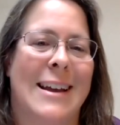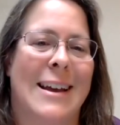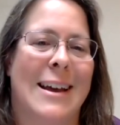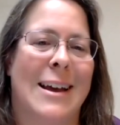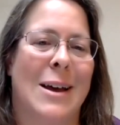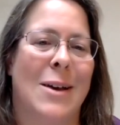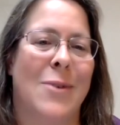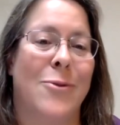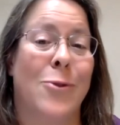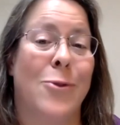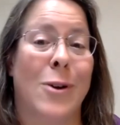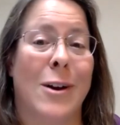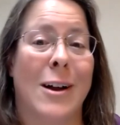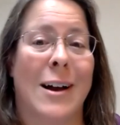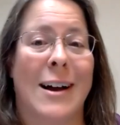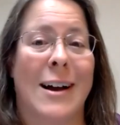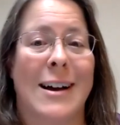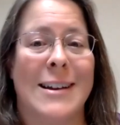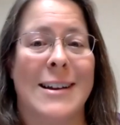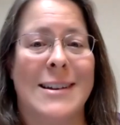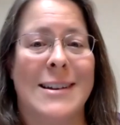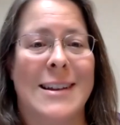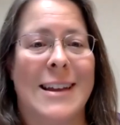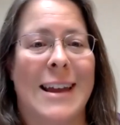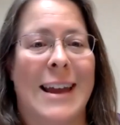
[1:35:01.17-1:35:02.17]
uh, for
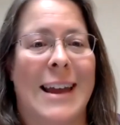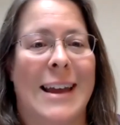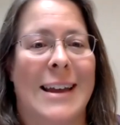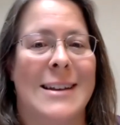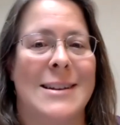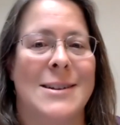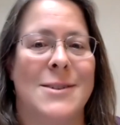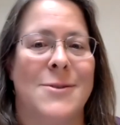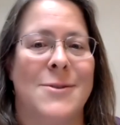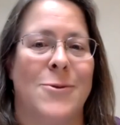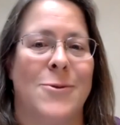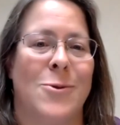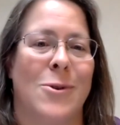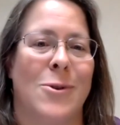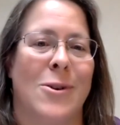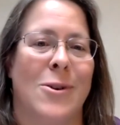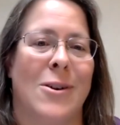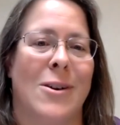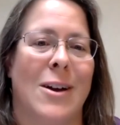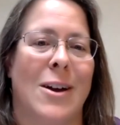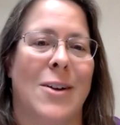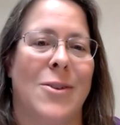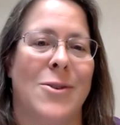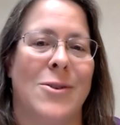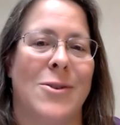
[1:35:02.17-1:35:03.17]
god and
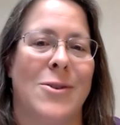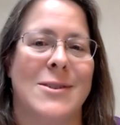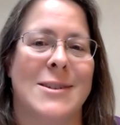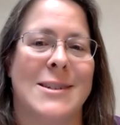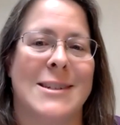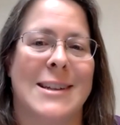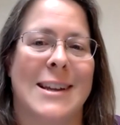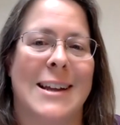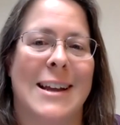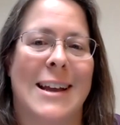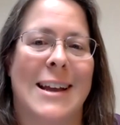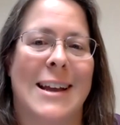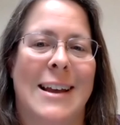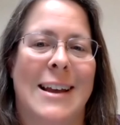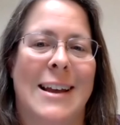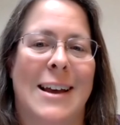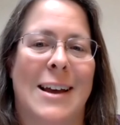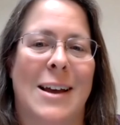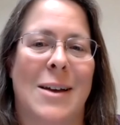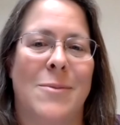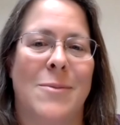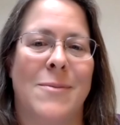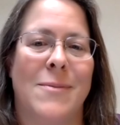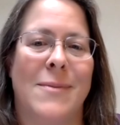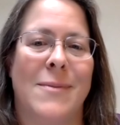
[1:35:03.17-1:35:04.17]
for others
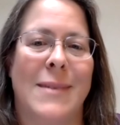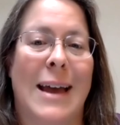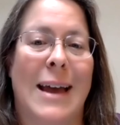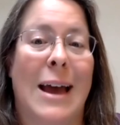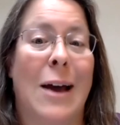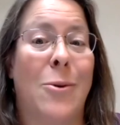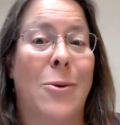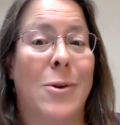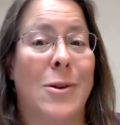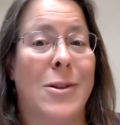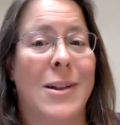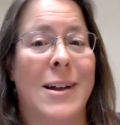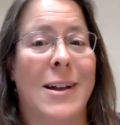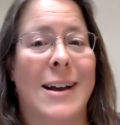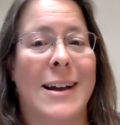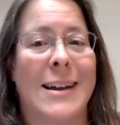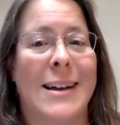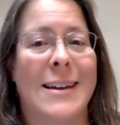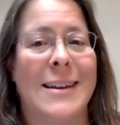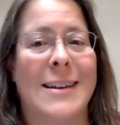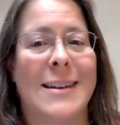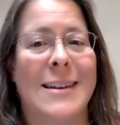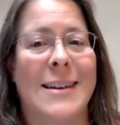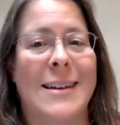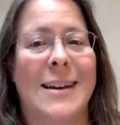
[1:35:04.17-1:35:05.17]
um, how will
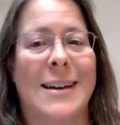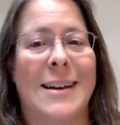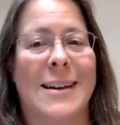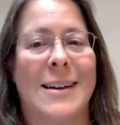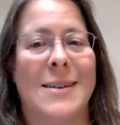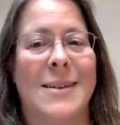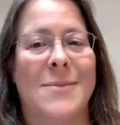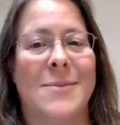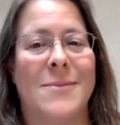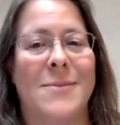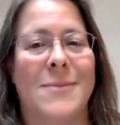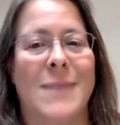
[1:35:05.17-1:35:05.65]
i uh,